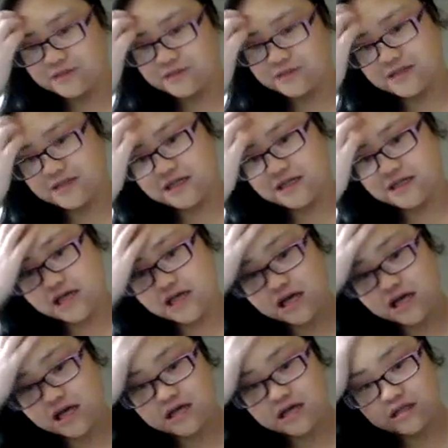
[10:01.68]
be
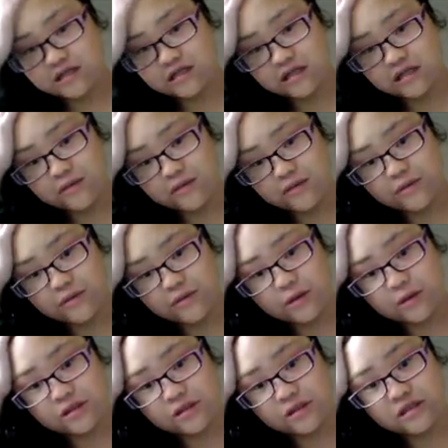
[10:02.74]
double
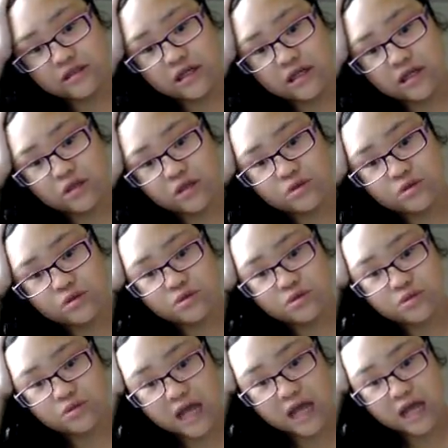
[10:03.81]
posting
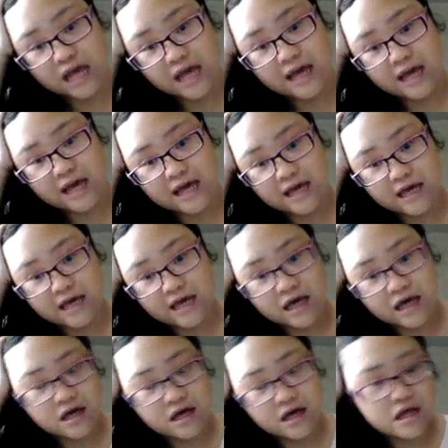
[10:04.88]
today.
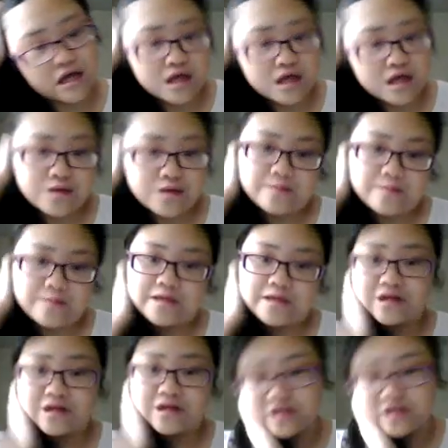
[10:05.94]
Oh my
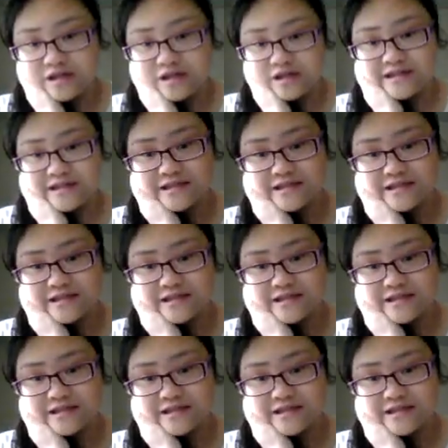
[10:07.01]
goodness.